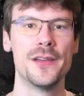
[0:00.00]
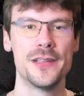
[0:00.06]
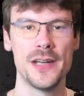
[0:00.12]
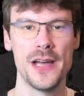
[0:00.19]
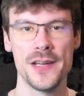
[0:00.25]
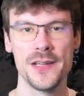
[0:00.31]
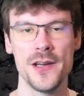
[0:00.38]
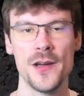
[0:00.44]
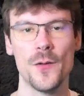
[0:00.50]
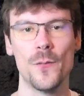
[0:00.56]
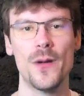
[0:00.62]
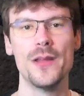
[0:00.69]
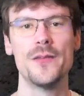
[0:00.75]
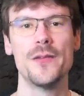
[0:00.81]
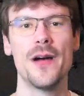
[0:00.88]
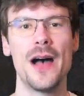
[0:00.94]
charge
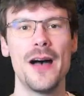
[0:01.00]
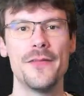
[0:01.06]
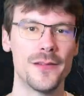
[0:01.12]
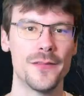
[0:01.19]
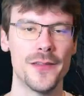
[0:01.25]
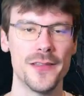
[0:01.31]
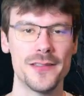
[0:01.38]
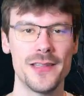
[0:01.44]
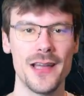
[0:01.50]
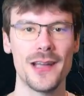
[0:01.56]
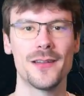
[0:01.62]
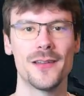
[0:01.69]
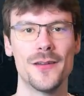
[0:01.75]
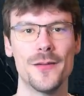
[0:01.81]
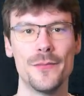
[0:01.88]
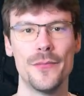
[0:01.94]
when you have the
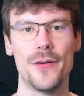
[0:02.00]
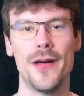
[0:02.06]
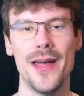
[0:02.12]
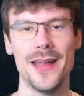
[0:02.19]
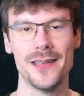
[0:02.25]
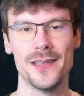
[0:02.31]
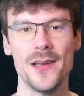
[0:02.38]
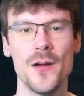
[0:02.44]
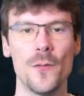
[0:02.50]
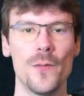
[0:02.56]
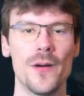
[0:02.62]
stack number 8.